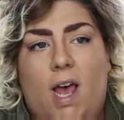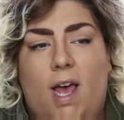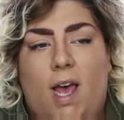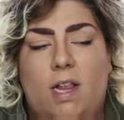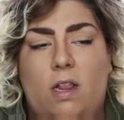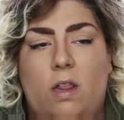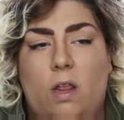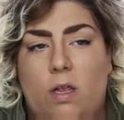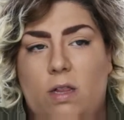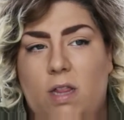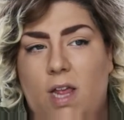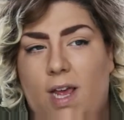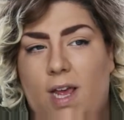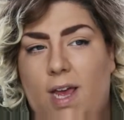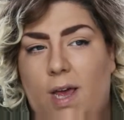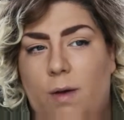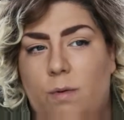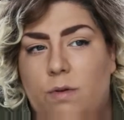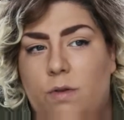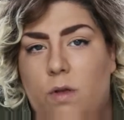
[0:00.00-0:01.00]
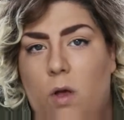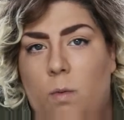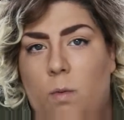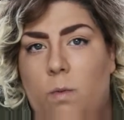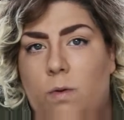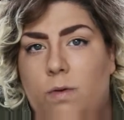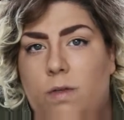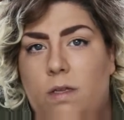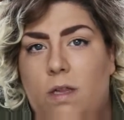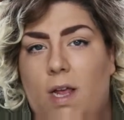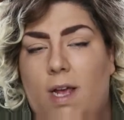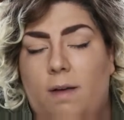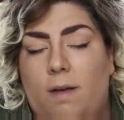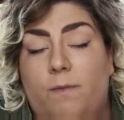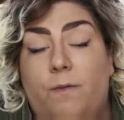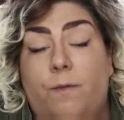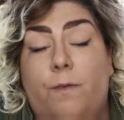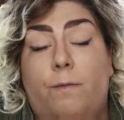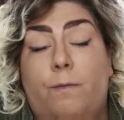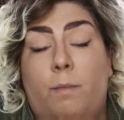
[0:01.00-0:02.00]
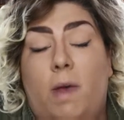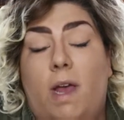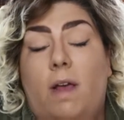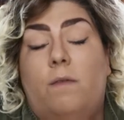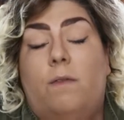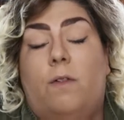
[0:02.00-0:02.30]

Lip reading: It looked like it was almost like being